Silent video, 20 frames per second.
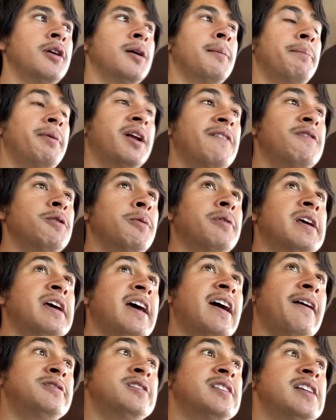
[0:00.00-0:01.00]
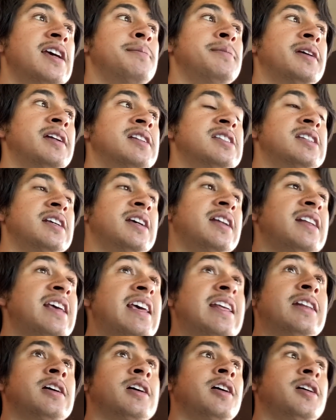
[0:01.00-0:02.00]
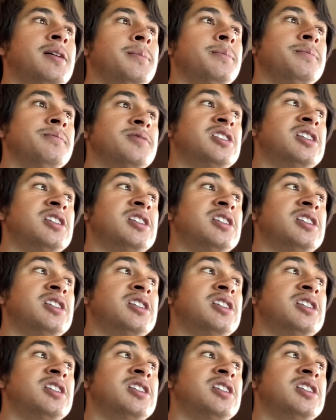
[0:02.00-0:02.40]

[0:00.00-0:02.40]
But if you want to have statements and income